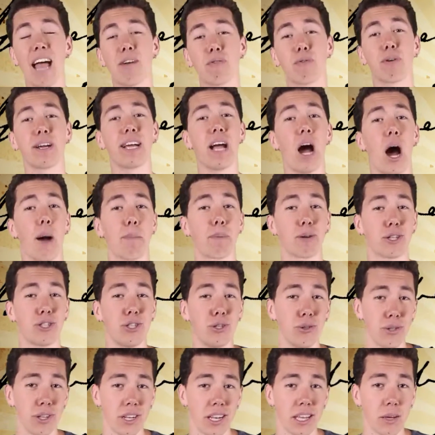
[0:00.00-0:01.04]
Every
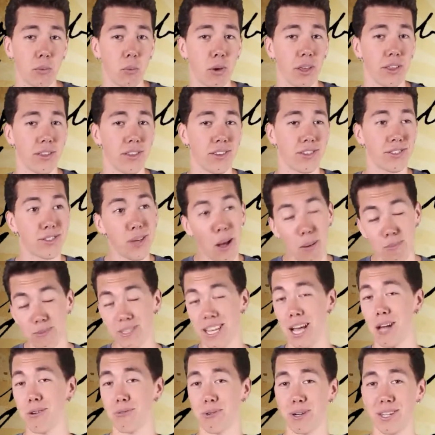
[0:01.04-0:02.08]
opportunity, with some
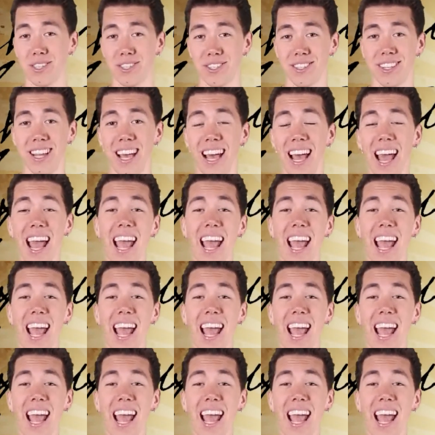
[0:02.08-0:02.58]
sound reason,